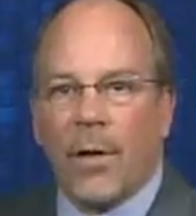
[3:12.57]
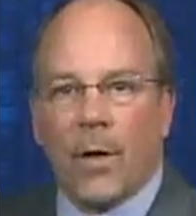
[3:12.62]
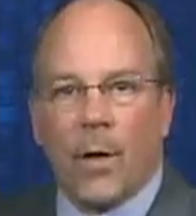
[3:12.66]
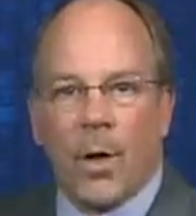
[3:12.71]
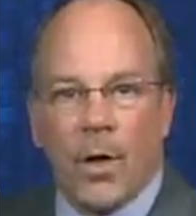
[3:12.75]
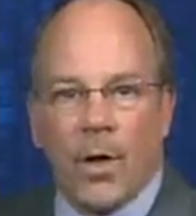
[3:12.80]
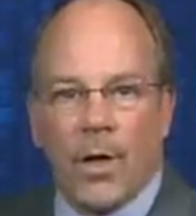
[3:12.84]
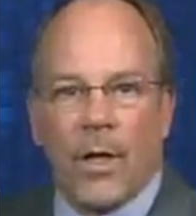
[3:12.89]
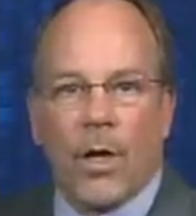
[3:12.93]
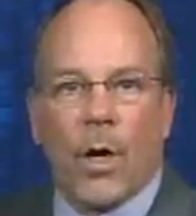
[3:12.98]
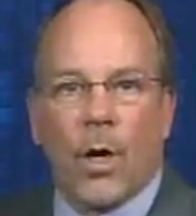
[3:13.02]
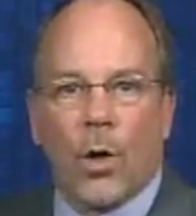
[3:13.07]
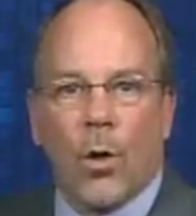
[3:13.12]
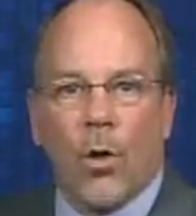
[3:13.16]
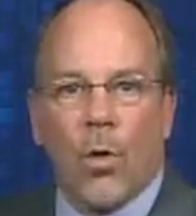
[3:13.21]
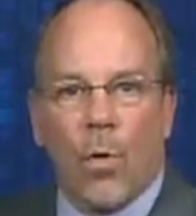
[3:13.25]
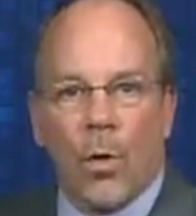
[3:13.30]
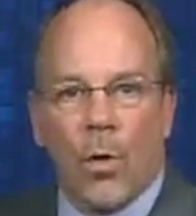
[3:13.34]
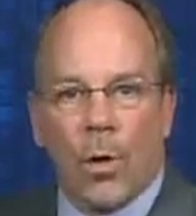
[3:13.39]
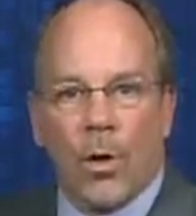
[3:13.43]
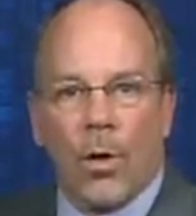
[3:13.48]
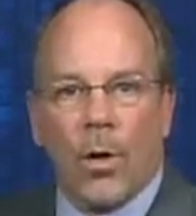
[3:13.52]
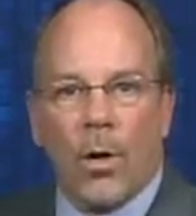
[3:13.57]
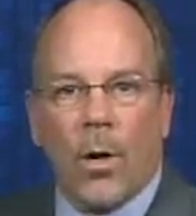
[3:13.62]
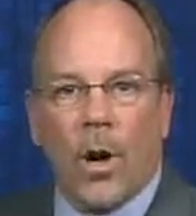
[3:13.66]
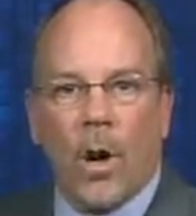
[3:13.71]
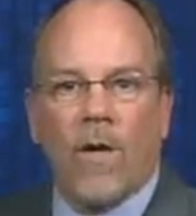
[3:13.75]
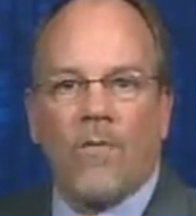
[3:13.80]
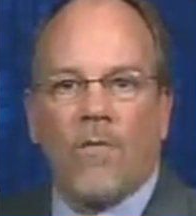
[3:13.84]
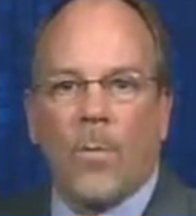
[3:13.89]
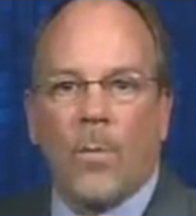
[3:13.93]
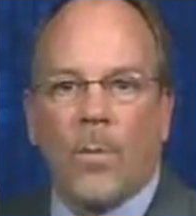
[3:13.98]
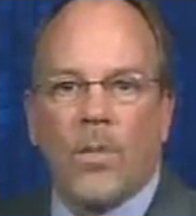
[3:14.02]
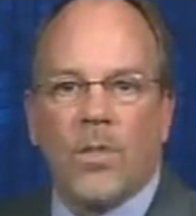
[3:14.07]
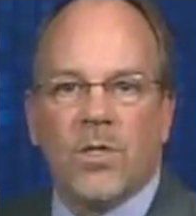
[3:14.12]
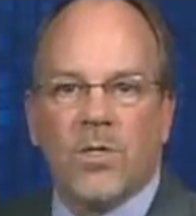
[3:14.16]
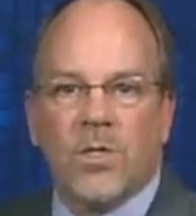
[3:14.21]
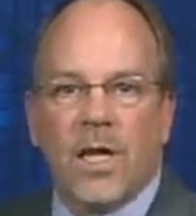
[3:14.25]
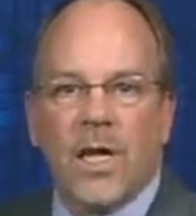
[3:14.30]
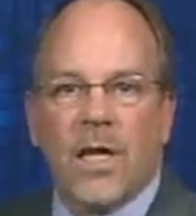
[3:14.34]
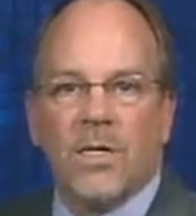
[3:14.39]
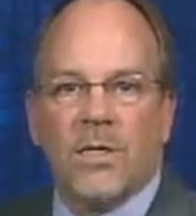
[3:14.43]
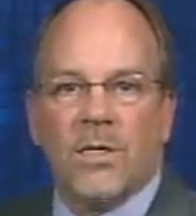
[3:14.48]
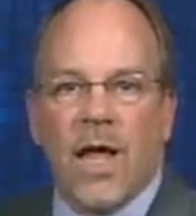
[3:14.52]
They're earning
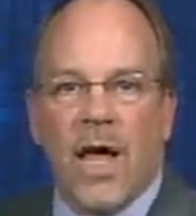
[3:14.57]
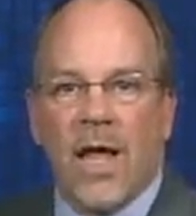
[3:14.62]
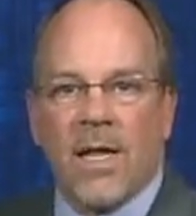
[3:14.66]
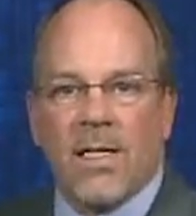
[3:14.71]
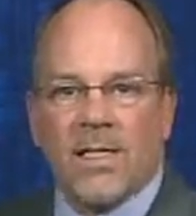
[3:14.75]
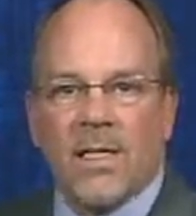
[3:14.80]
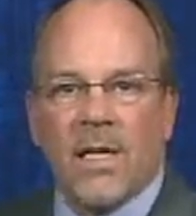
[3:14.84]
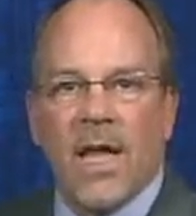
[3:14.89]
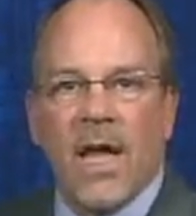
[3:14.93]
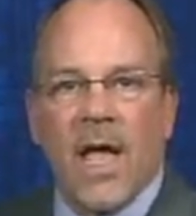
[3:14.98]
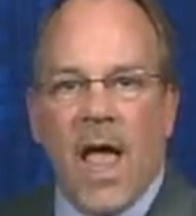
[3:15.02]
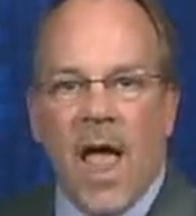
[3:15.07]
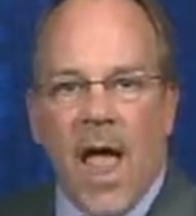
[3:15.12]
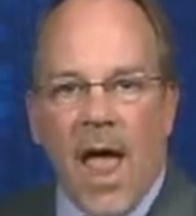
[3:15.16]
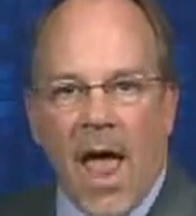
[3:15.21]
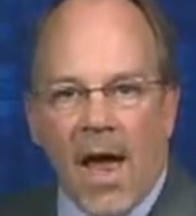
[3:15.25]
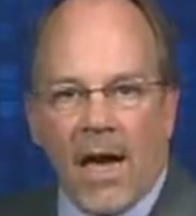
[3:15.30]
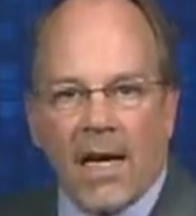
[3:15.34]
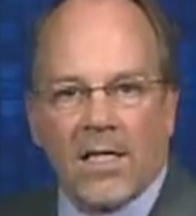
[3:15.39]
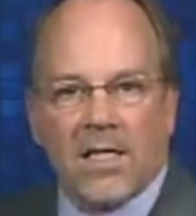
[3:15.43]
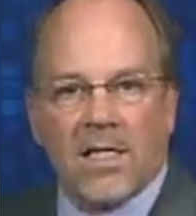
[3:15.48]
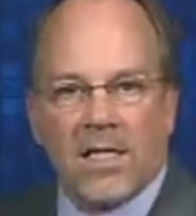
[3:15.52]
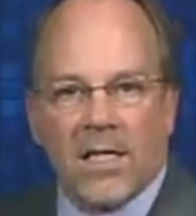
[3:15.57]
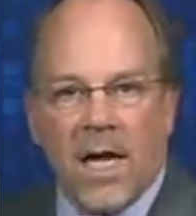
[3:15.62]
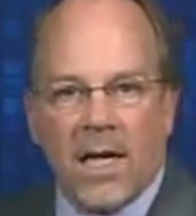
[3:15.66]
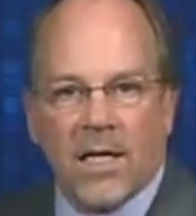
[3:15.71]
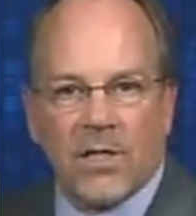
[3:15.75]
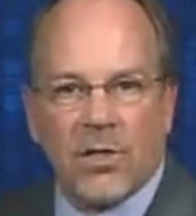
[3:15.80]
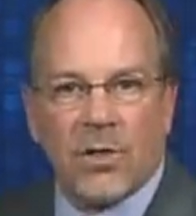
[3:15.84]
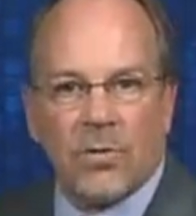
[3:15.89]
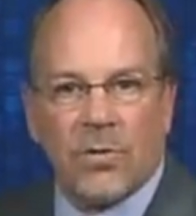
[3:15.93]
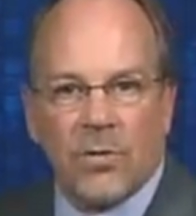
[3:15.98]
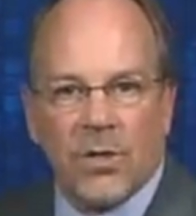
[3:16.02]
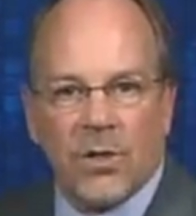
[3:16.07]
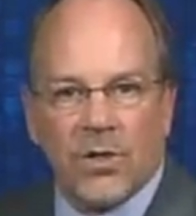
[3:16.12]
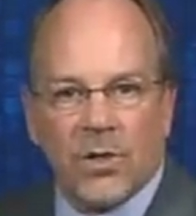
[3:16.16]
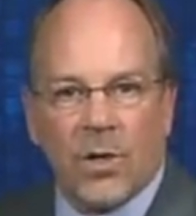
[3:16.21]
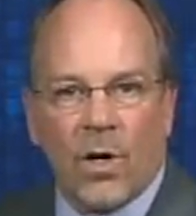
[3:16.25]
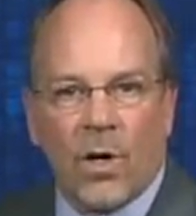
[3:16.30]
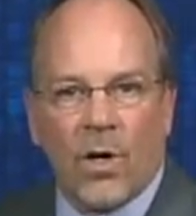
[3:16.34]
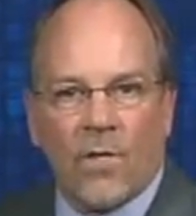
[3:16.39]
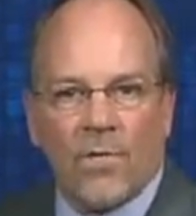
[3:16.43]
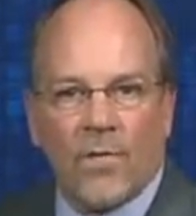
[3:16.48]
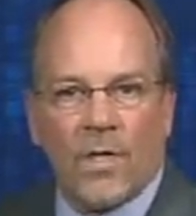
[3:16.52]
0.25% as excess
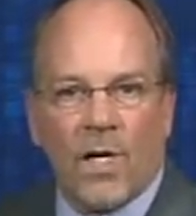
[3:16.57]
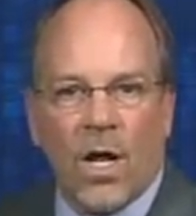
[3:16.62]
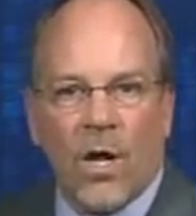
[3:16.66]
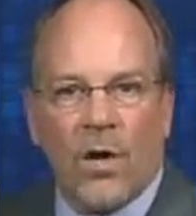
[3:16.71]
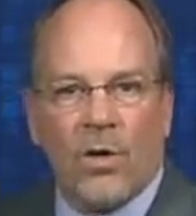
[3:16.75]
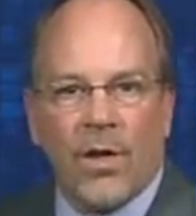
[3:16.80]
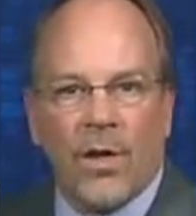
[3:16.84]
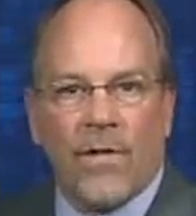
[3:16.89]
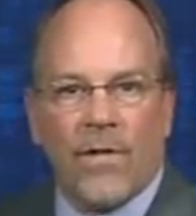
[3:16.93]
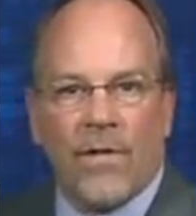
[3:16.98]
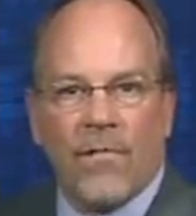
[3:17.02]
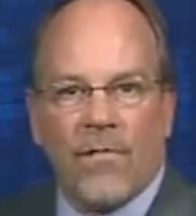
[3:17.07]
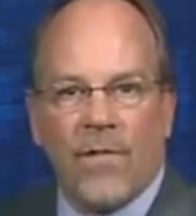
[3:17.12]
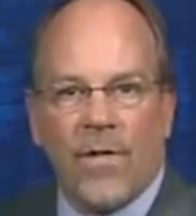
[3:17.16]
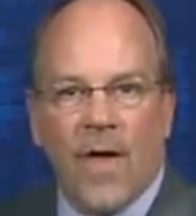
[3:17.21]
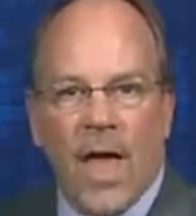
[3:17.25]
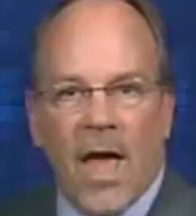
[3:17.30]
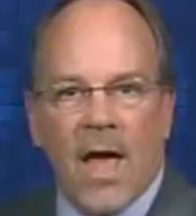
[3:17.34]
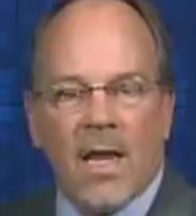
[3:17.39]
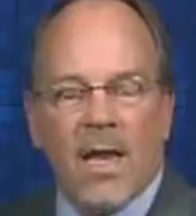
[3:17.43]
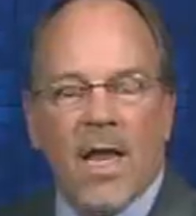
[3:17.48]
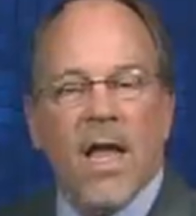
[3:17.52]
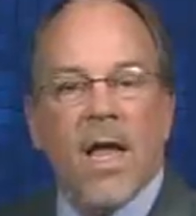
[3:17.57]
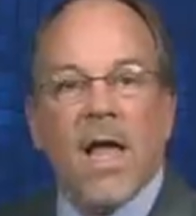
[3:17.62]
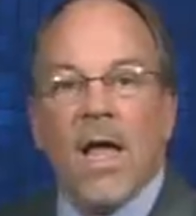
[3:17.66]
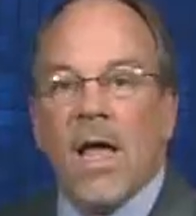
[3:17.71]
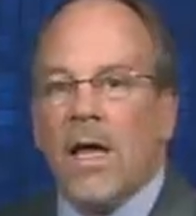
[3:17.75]
reserves held at the Fed.